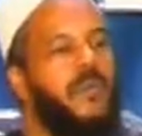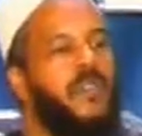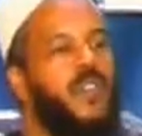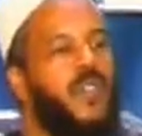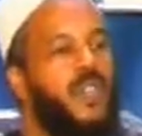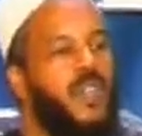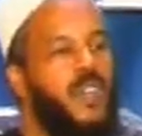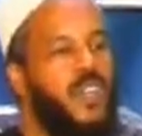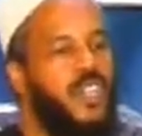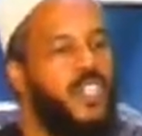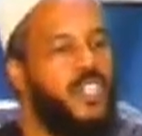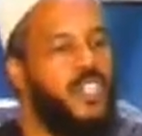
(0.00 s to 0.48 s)

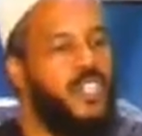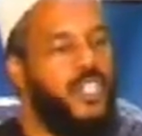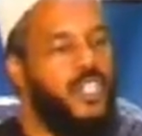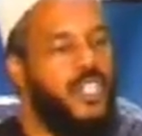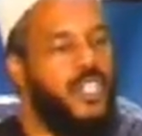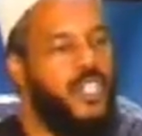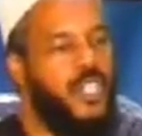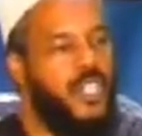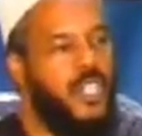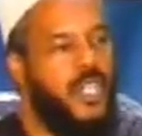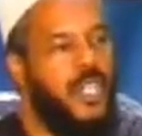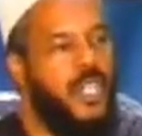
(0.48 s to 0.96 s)

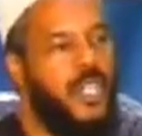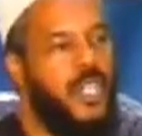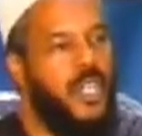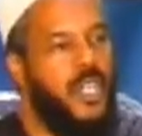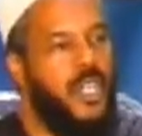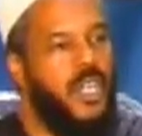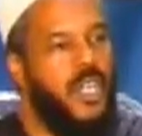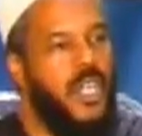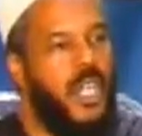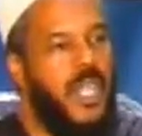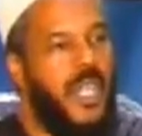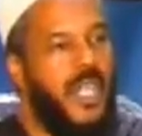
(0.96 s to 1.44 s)
upsurge,
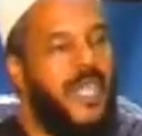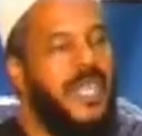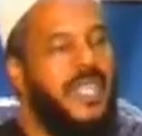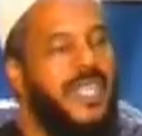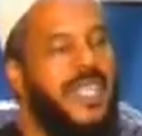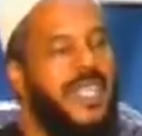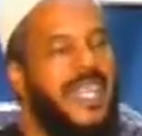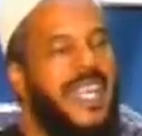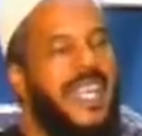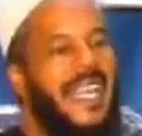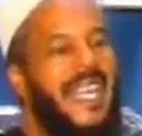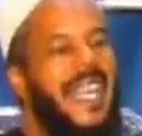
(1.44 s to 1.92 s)

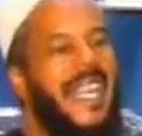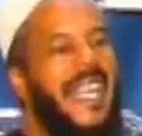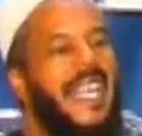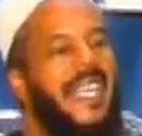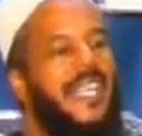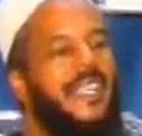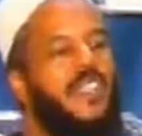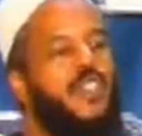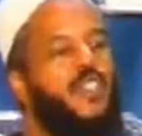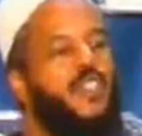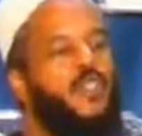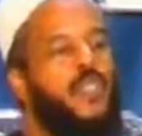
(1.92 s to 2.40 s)
and they
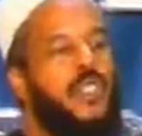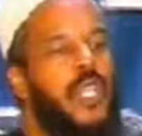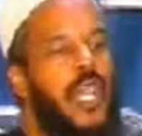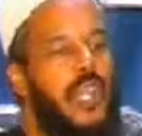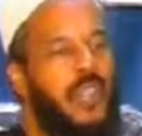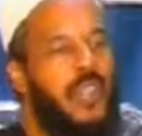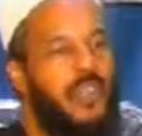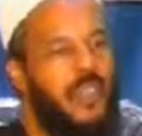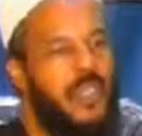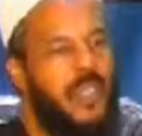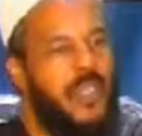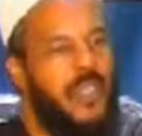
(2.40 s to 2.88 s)
link it to
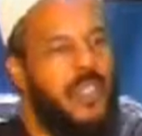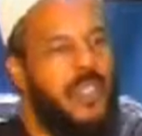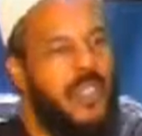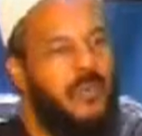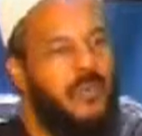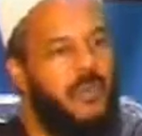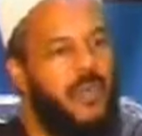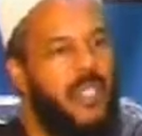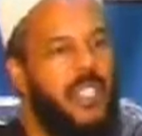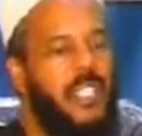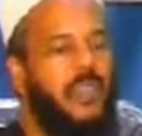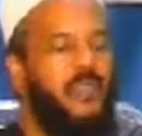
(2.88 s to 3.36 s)

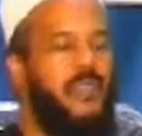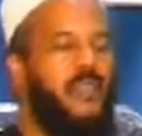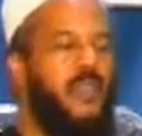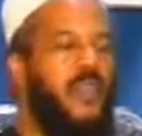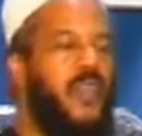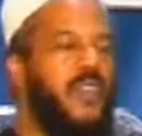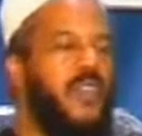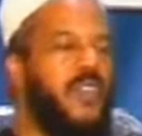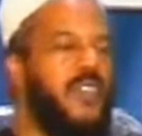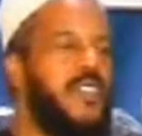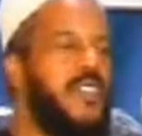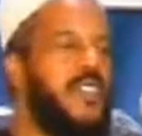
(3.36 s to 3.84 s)
terrorism, which
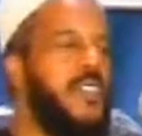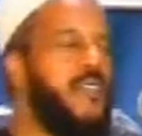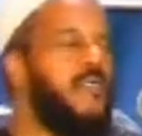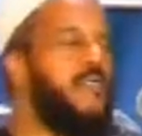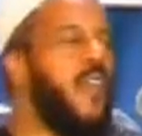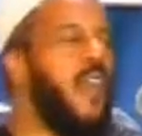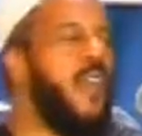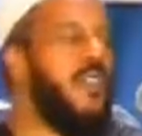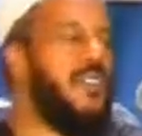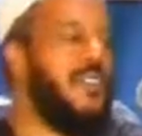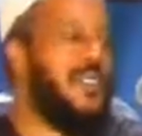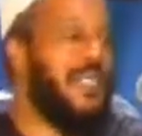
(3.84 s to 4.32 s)
of course
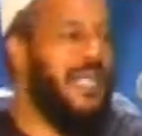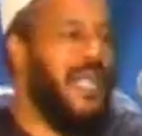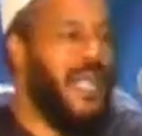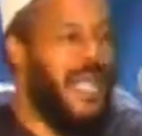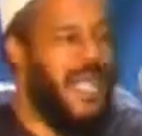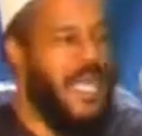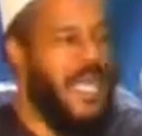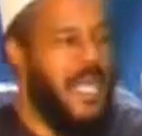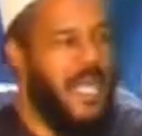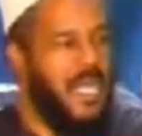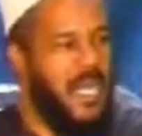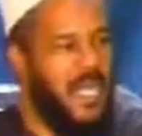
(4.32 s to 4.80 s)
is a
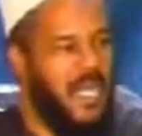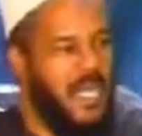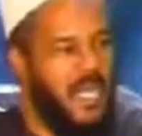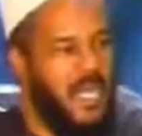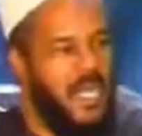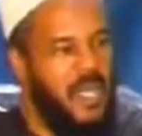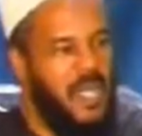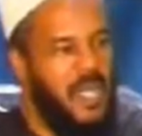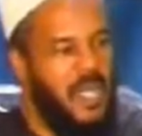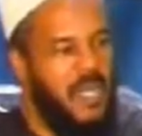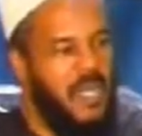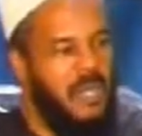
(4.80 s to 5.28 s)
false link,
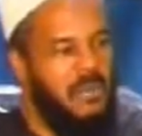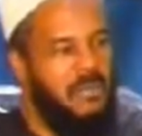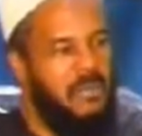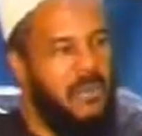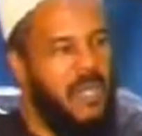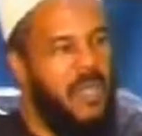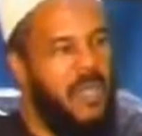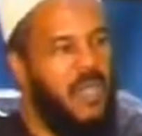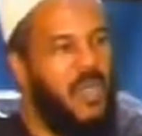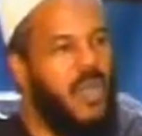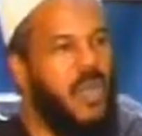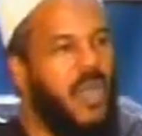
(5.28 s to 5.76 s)

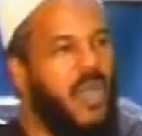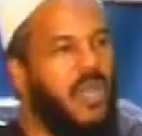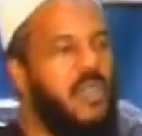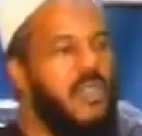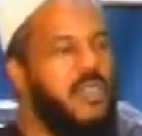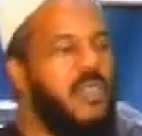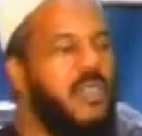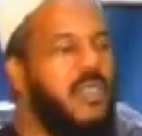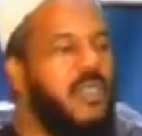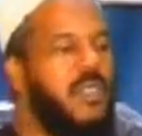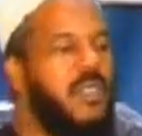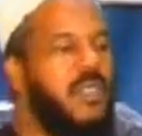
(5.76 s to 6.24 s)

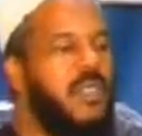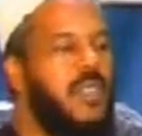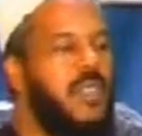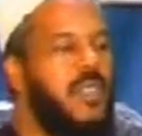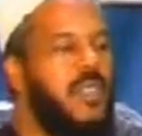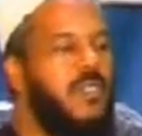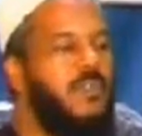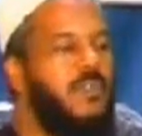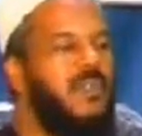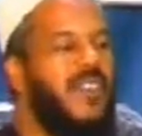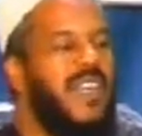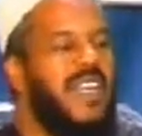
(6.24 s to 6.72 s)
because
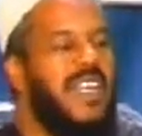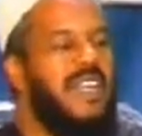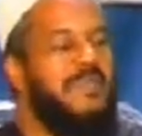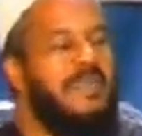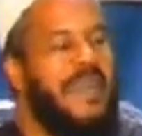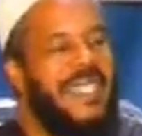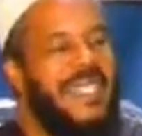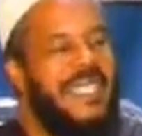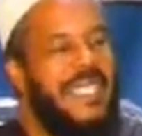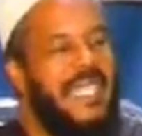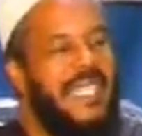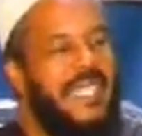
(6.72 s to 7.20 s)

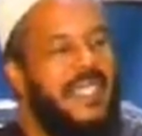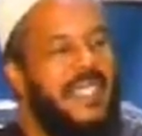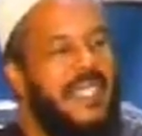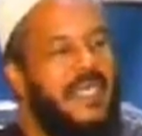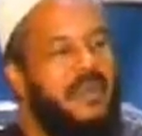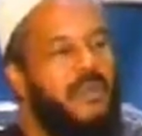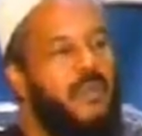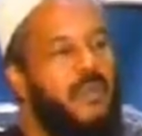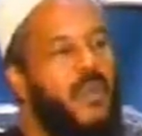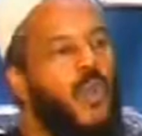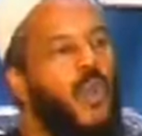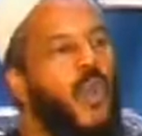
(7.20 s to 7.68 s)

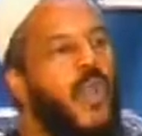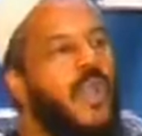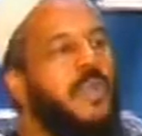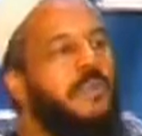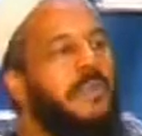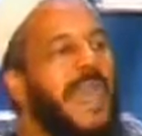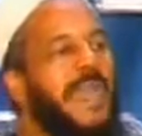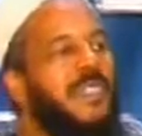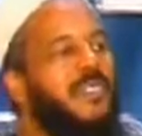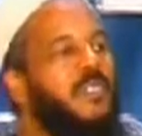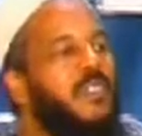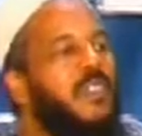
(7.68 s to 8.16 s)
fundamentalism,
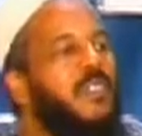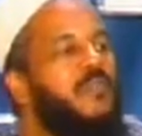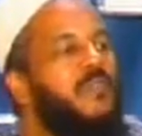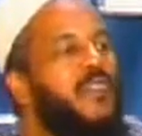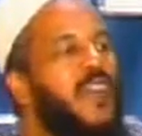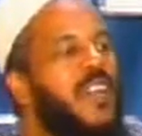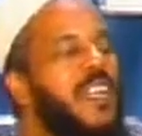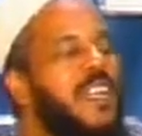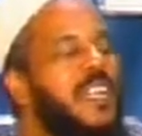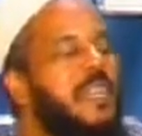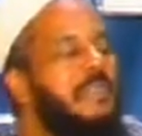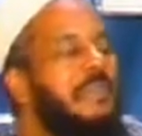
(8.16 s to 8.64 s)
going back
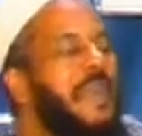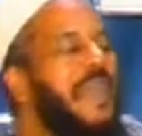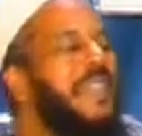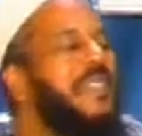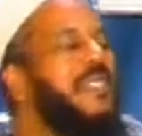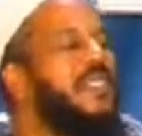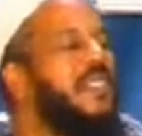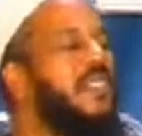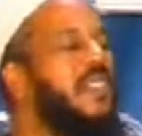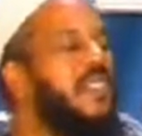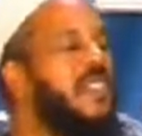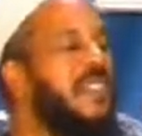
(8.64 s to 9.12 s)
to the
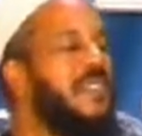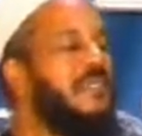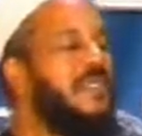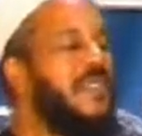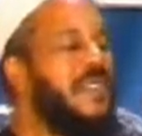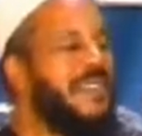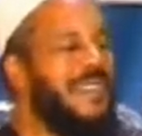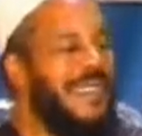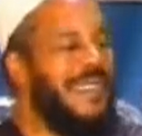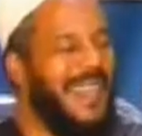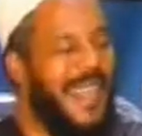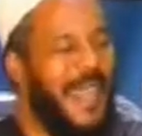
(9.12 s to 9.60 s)

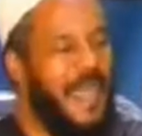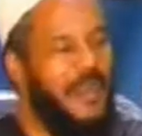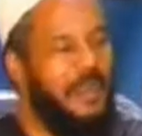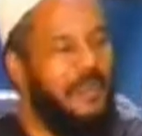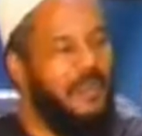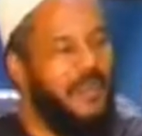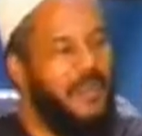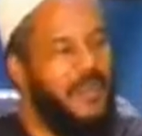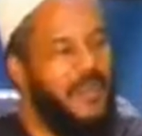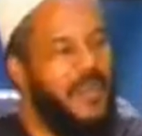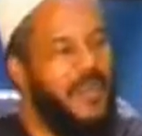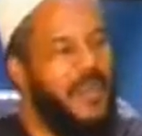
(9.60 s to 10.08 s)
fundamentals of
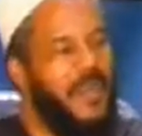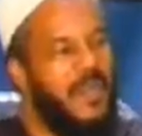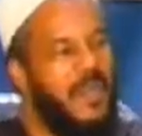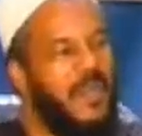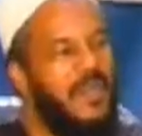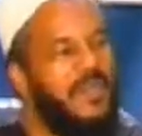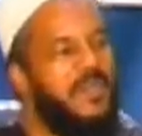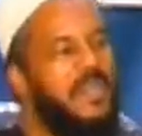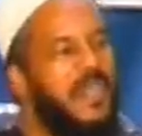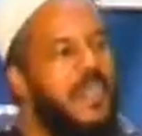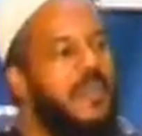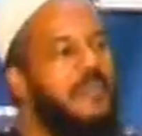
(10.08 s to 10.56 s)
Islam,
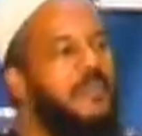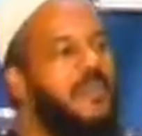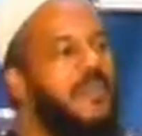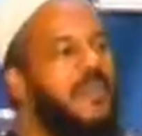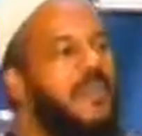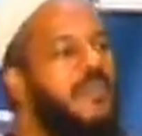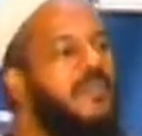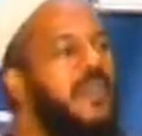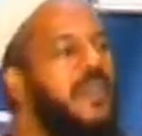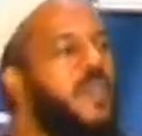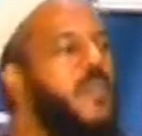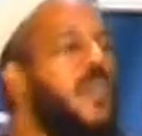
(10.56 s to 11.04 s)
is
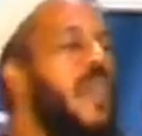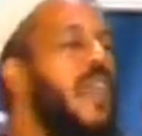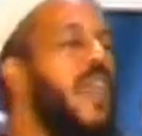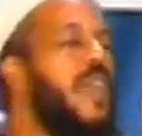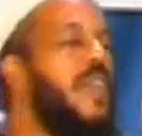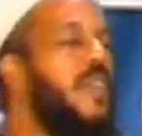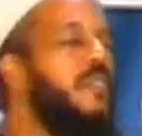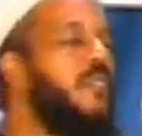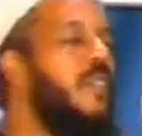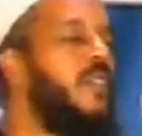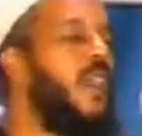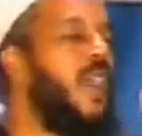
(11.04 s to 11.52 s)
something
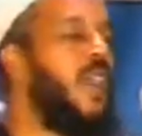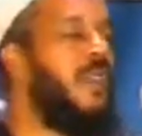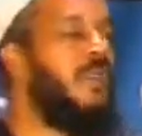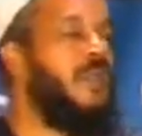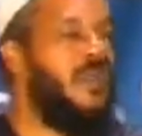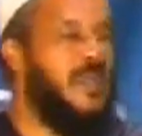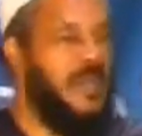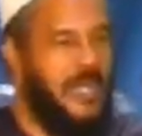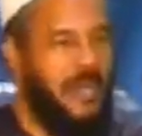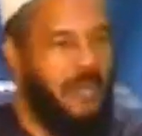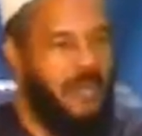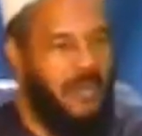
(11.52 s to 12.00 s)
required of
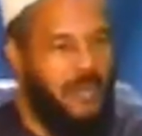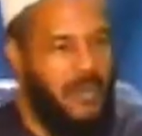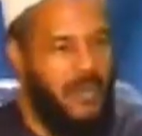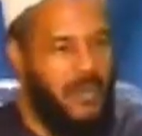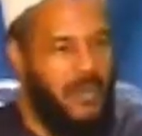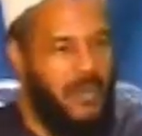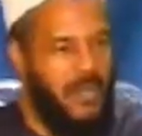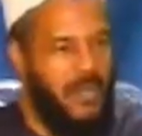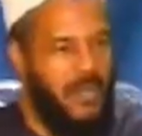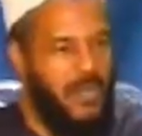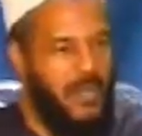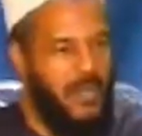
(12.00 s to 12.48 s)
all
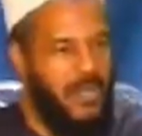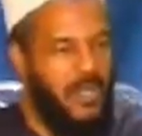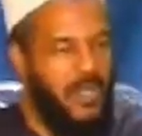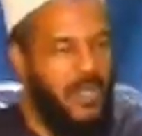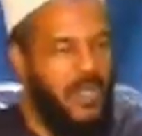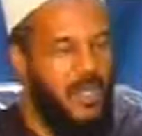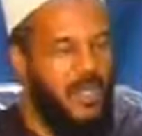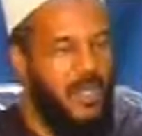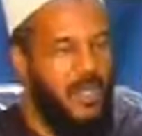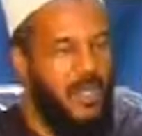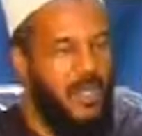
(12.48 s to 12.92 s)
Muslims.